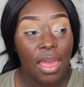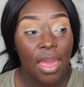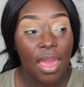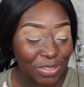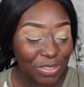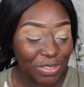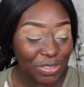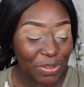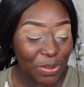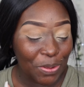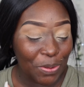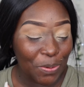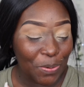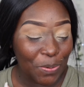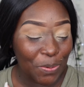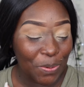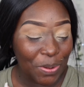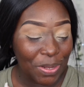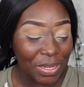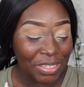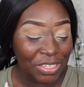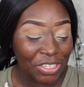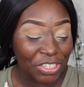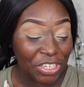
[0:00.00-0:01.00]
I'm
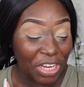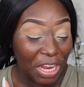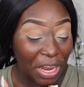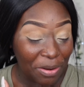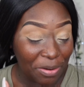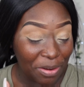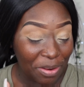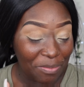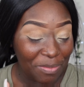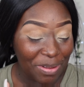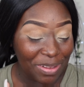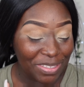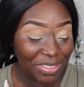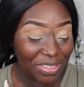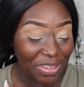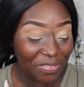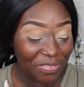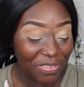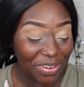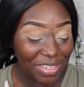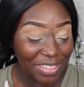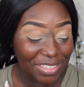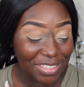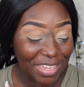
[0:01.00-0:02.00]
so ashamed of
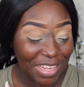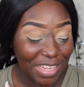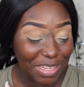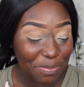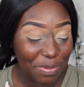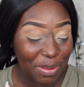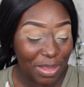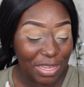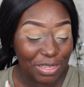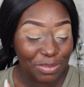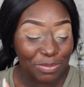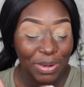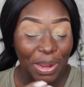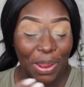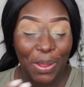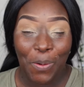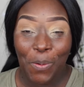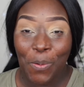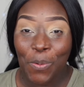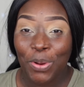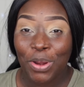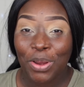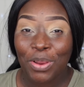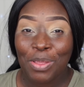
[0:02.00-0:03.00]
myself in a sense because when
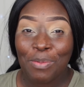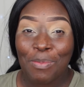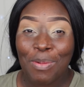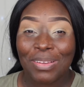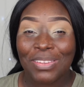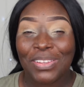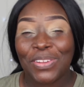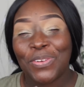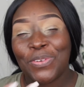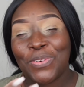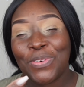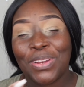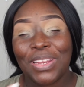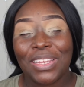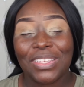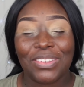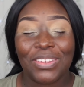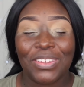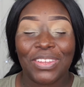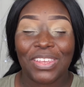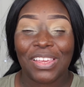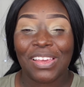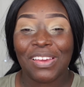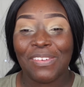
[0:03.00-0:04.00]
I ordered them I was like, oh, these
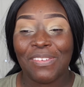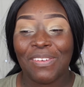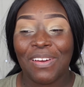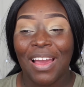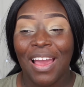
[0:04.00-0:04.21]
are cute.